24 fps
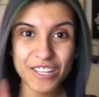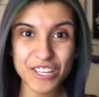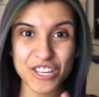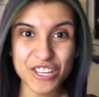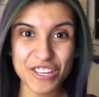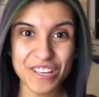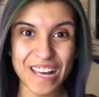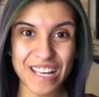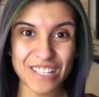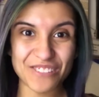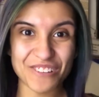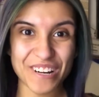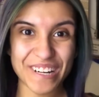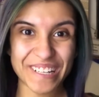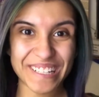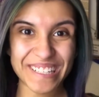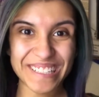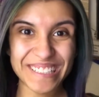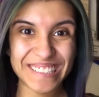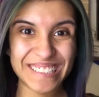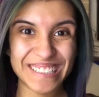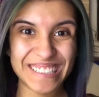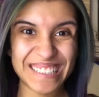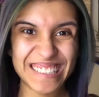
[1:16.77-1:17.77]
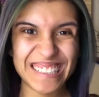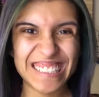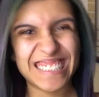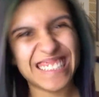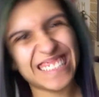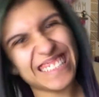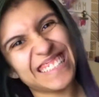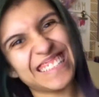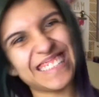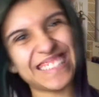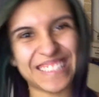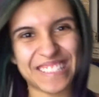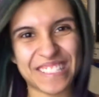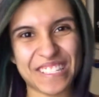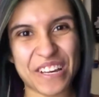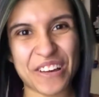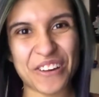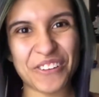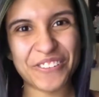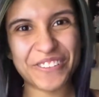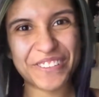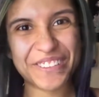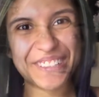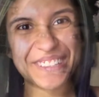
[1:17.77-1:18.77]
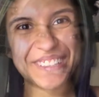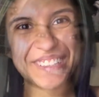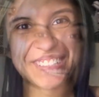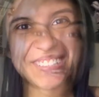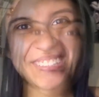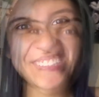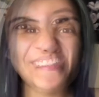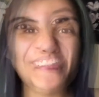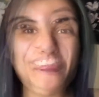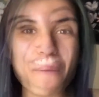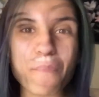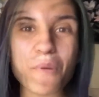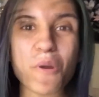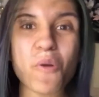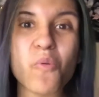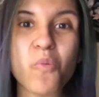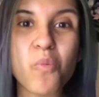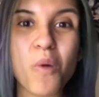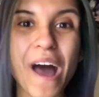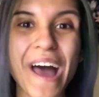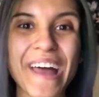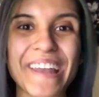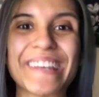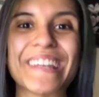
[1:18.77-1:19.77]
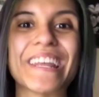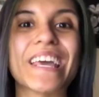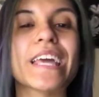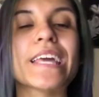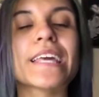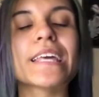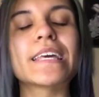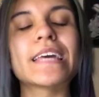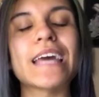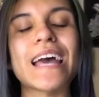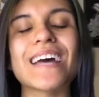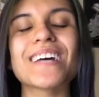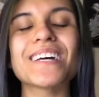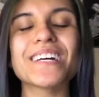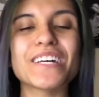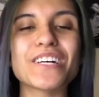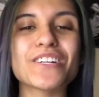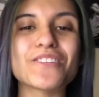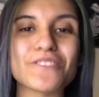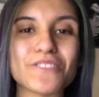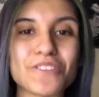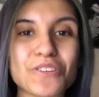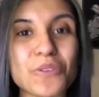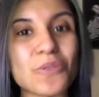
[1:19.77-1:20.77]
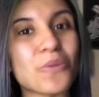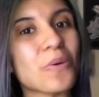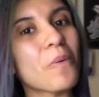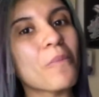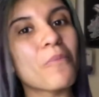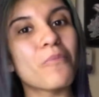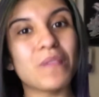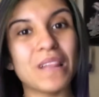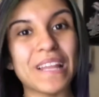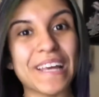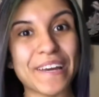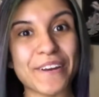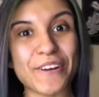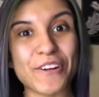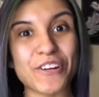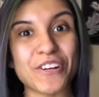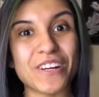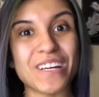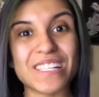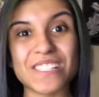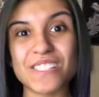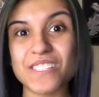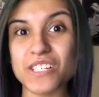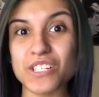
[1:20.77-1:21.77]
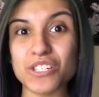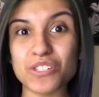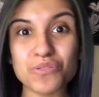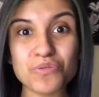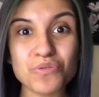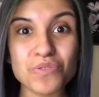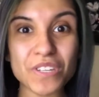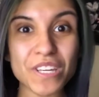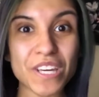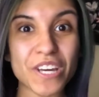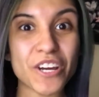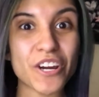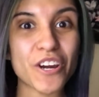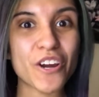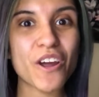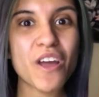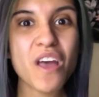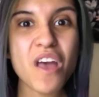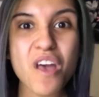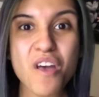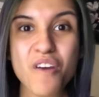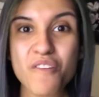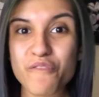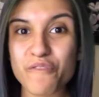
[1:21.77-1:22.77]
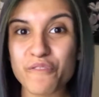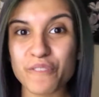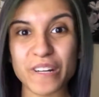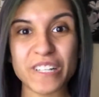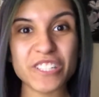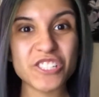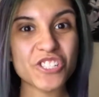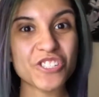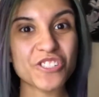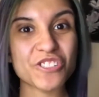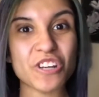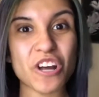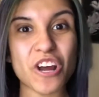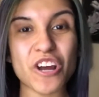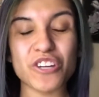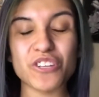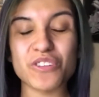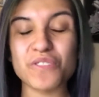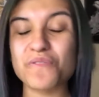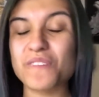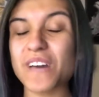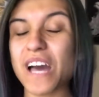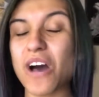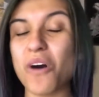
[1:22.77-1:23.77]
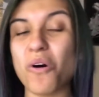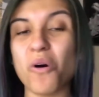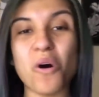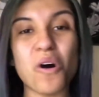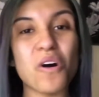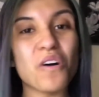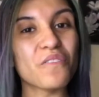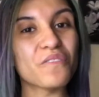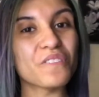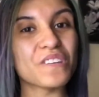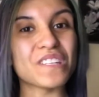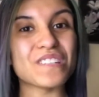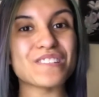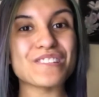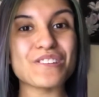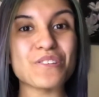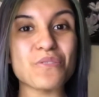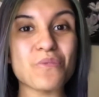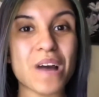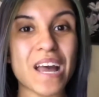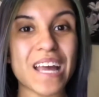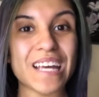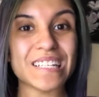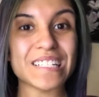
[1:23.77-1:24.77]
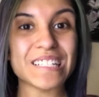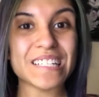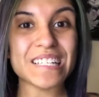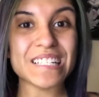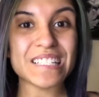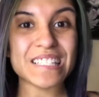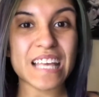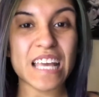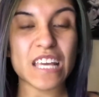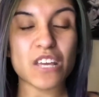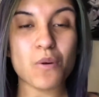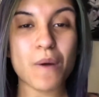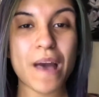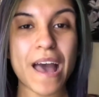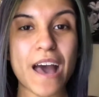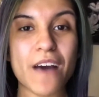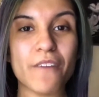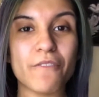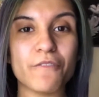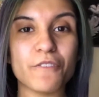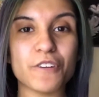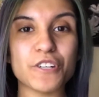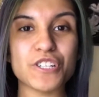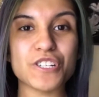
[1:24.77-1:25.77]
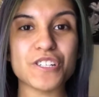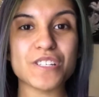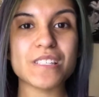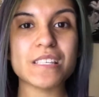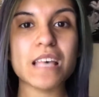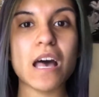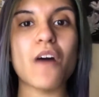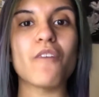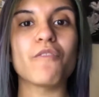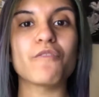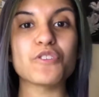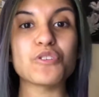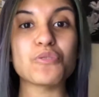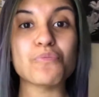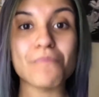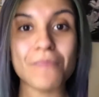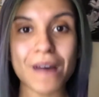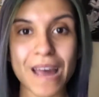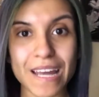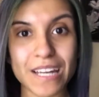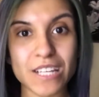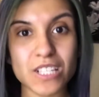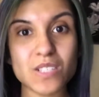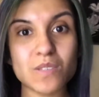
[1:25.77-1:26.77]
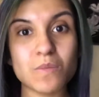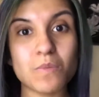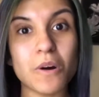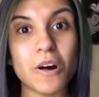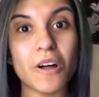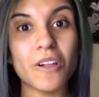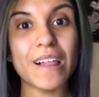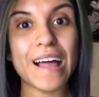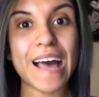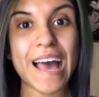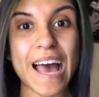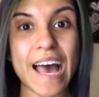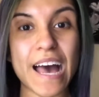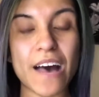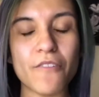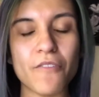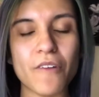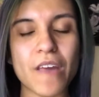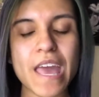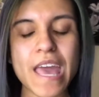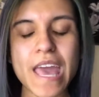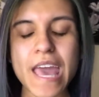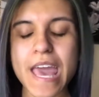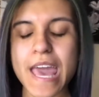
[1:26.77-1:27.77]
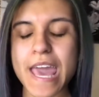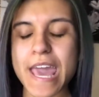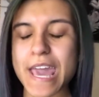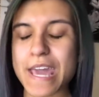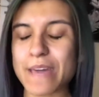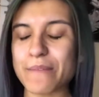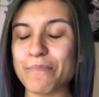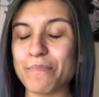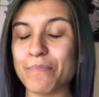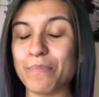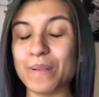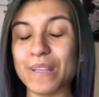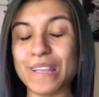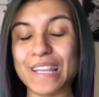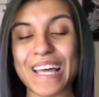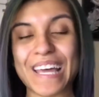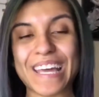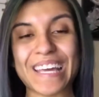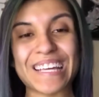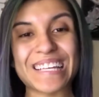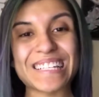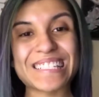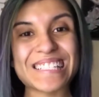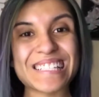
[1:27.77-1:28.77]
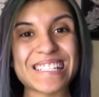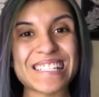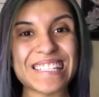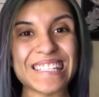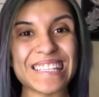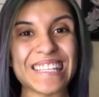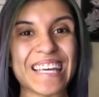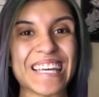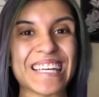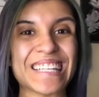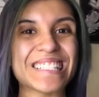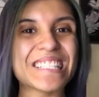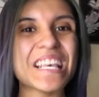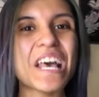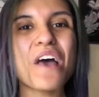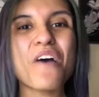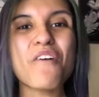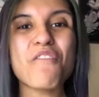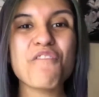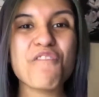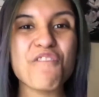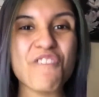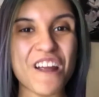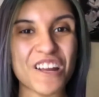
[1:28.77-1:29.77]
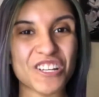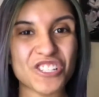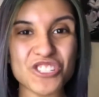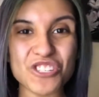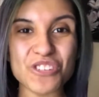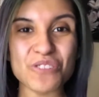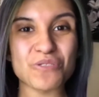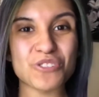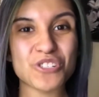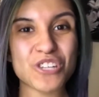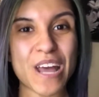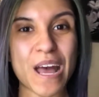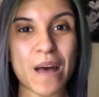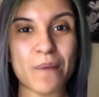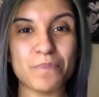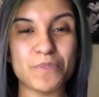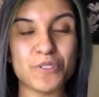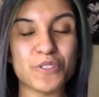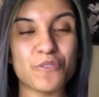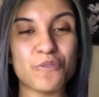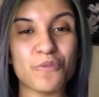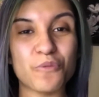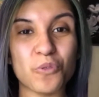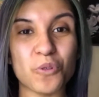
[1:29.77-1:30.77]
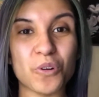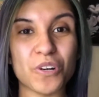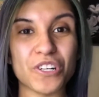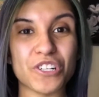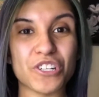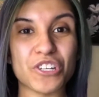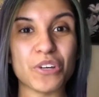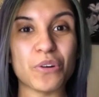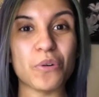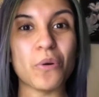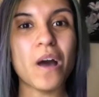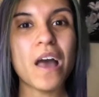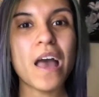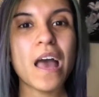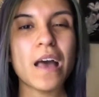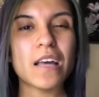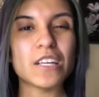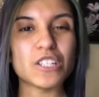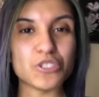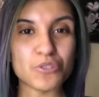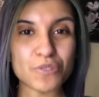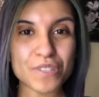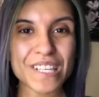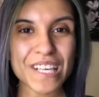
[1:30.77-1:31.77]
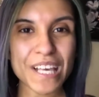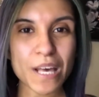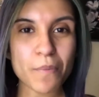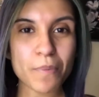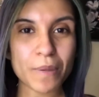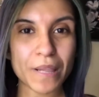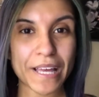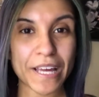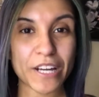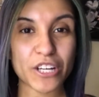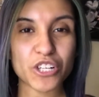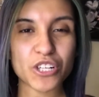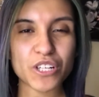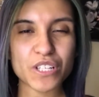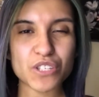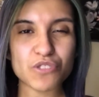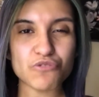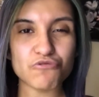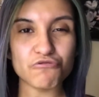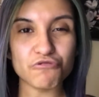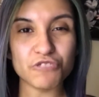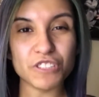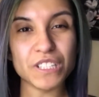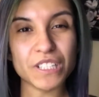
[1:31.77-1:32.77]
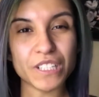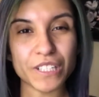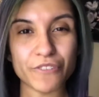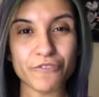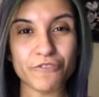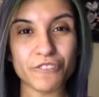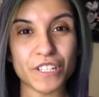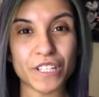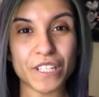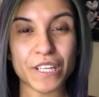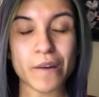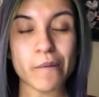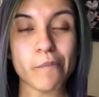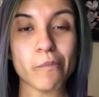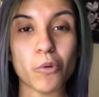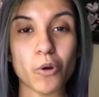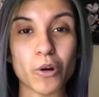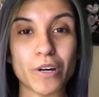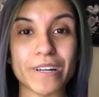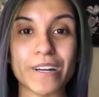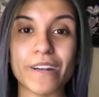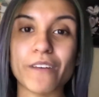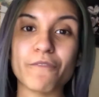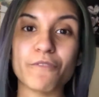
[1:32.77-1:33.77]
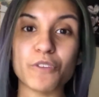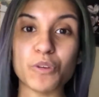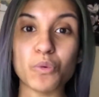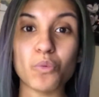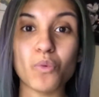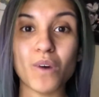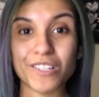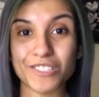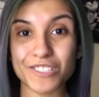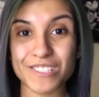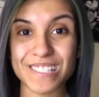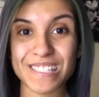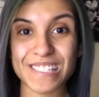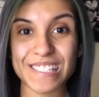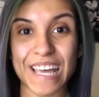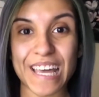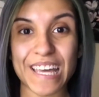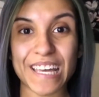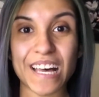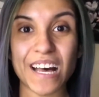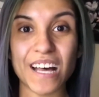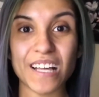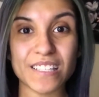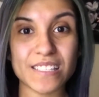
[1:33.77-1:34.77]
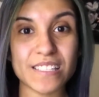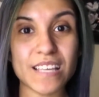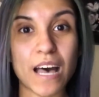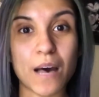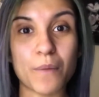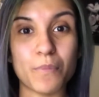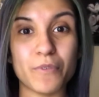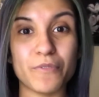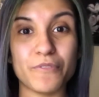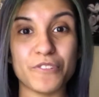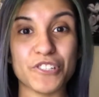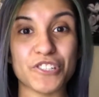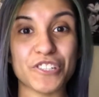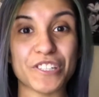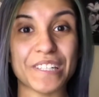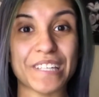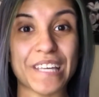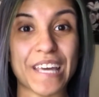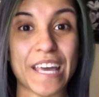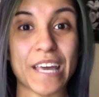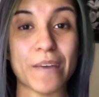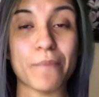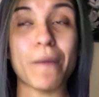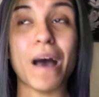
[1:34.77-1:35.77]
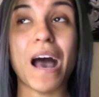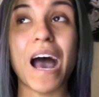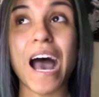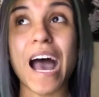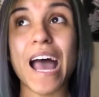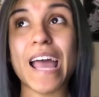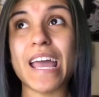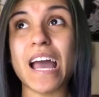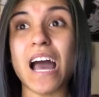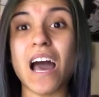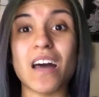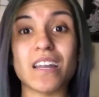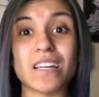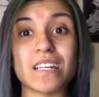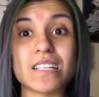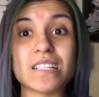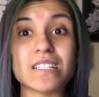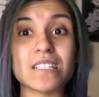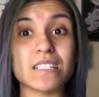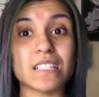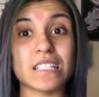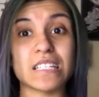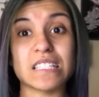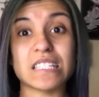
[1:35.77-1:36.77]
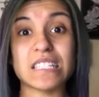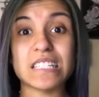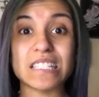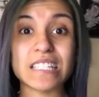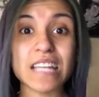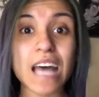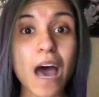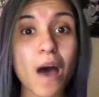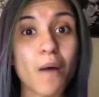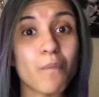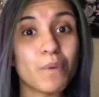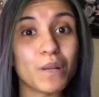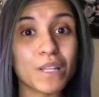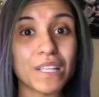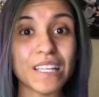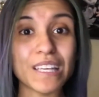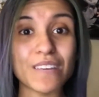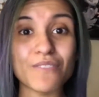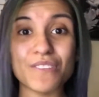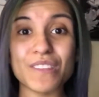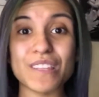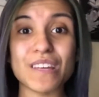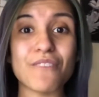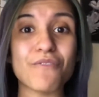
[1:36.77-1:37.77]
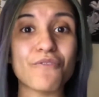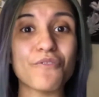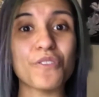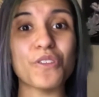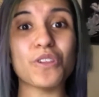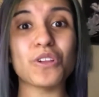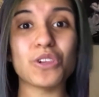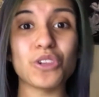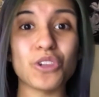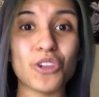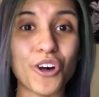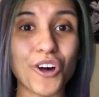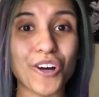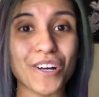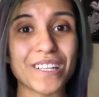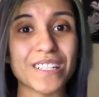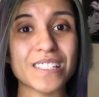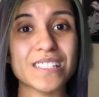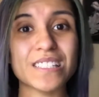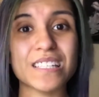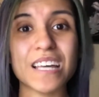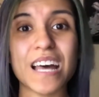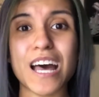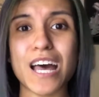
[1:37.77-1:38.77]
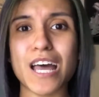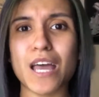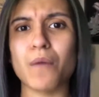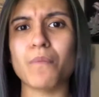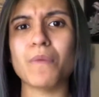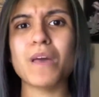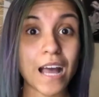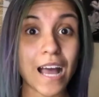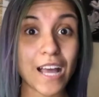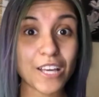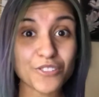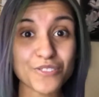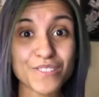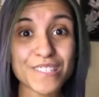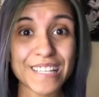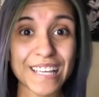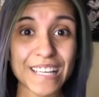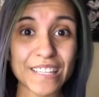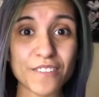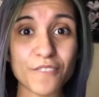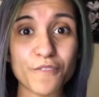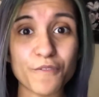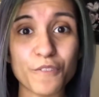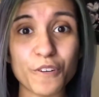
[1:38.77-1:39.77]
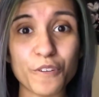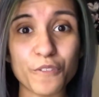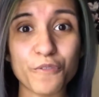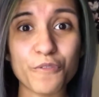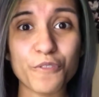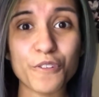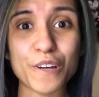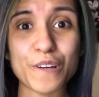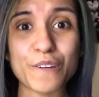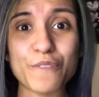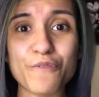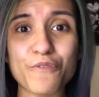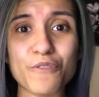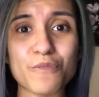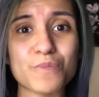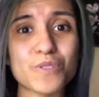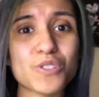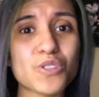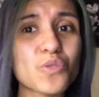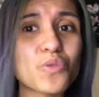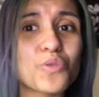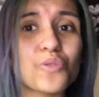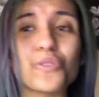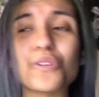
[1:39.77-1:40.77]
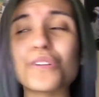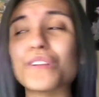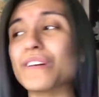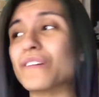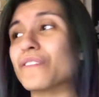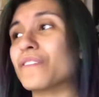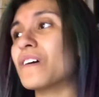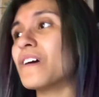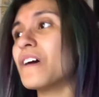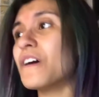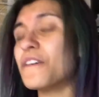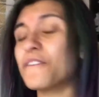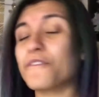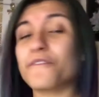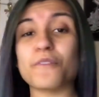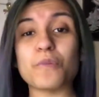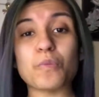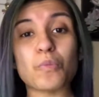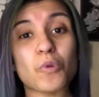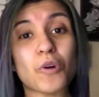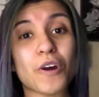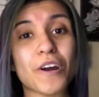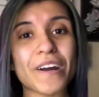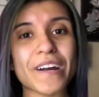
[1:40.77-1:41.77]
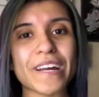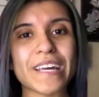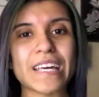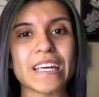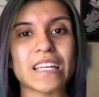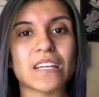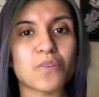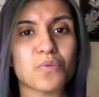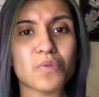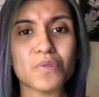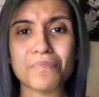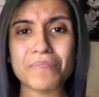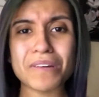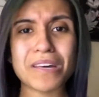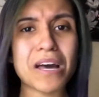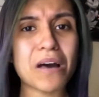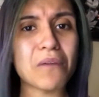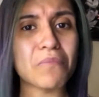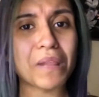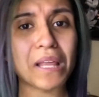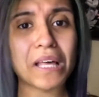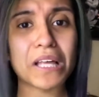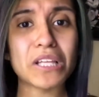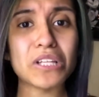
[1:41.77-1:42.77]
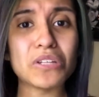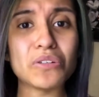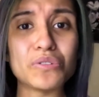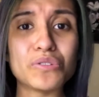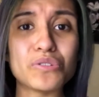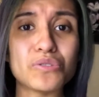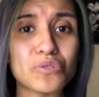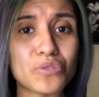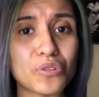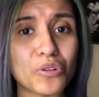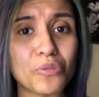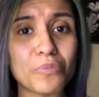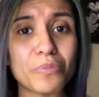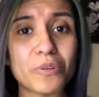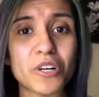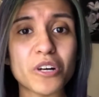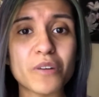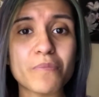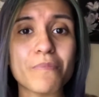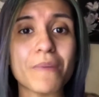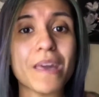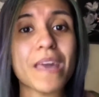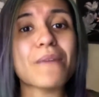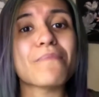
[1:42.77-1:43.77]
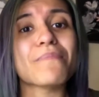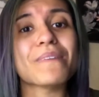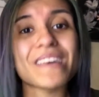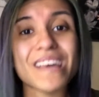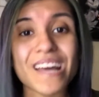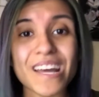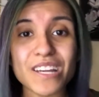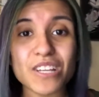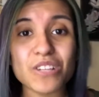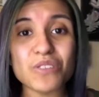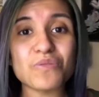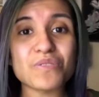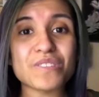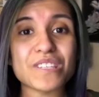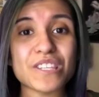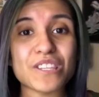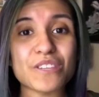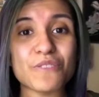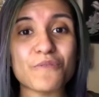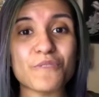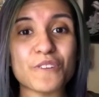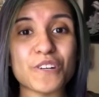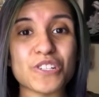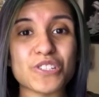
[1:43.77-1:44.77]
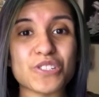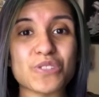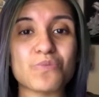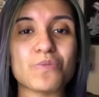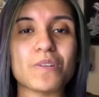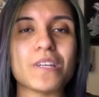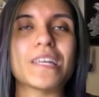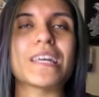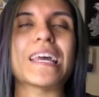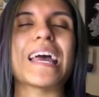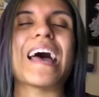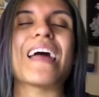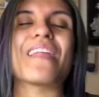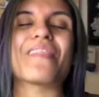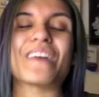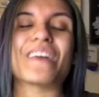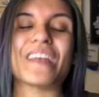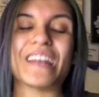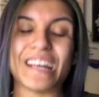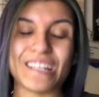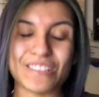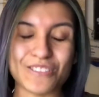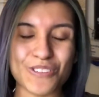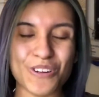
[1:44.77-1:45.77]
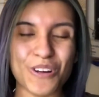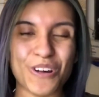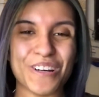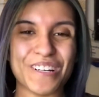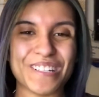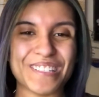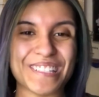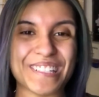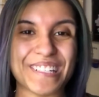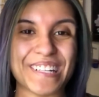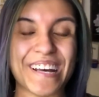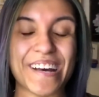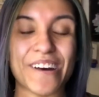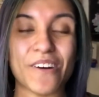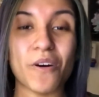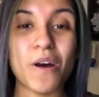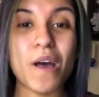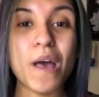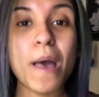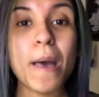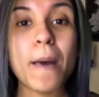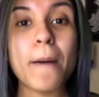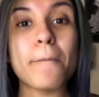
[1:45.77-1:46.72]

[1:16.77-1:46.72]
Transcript: You guys ready? Let's go. Tip number 1, get a new planner. It's a new year, fresh start. You've got all of these new ideas that you have for yourself. You might as well have a blank slate, fresh new chapter for you. Using a planner is really, really important if you want to stay on top of your game. I honestly did not believe in them for the longest time. I used to get them for free from school and from work, and it would become like a little doodle book. Maybe I'd use it the first week and then I'd toss it out.